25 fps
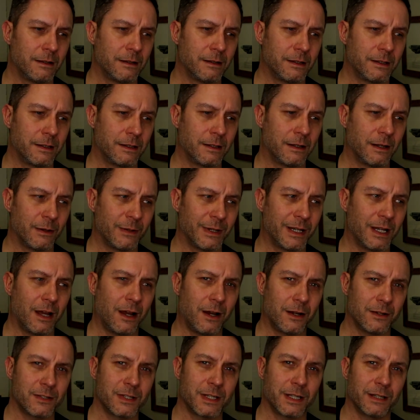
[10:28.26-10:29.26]

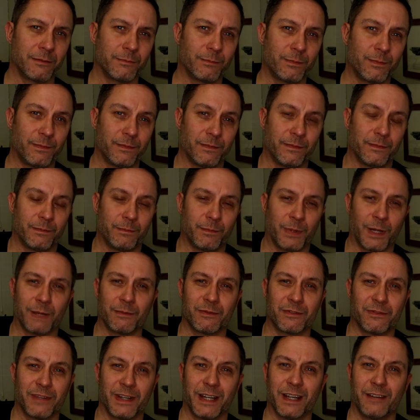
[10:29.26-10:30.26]
enhancing
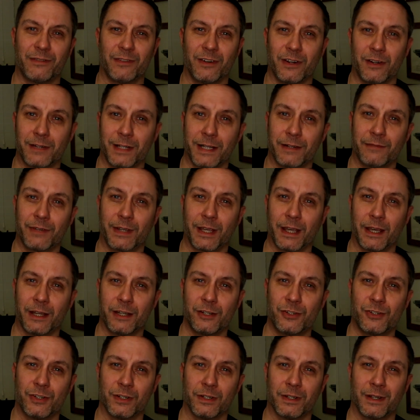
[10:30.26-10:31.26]
perhaps VFR
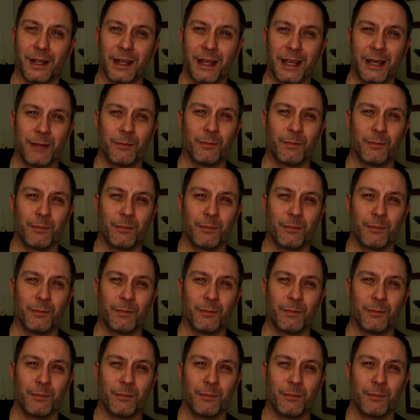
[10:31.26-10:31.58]
navigation,